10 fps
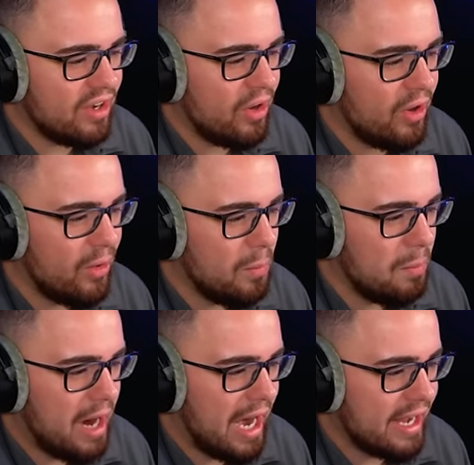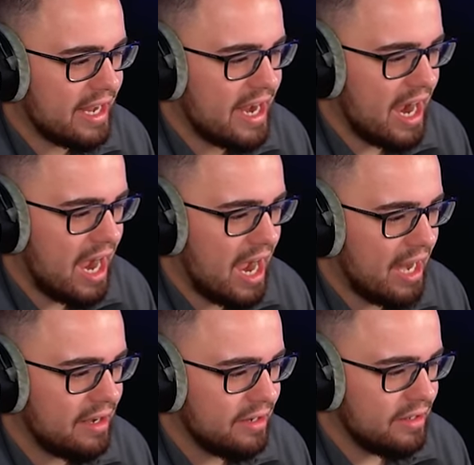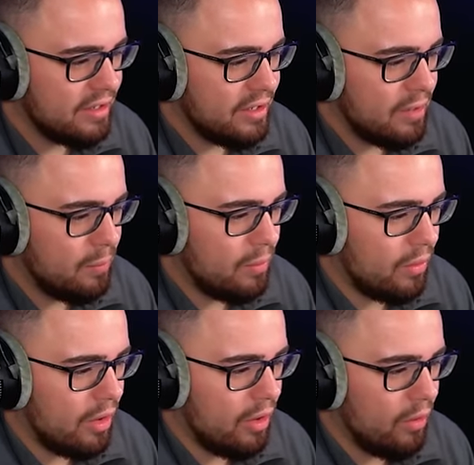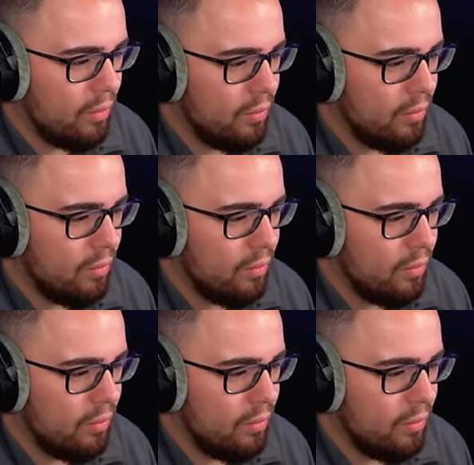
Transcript: Oh my God, bro.